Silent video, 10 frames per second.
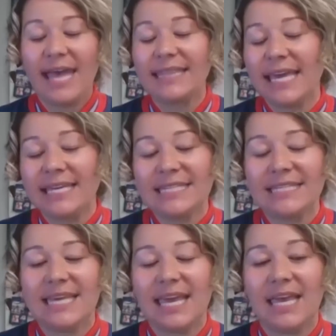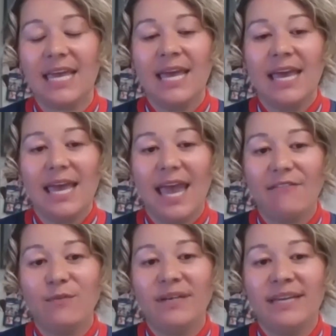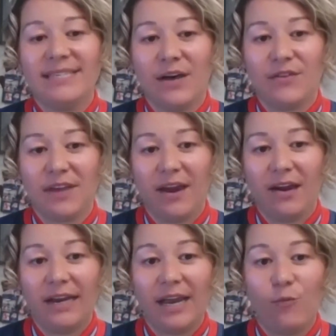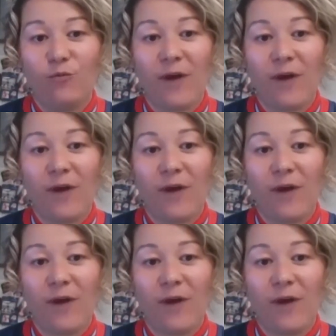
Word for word: the end of the day everyone needs healthcare yeah.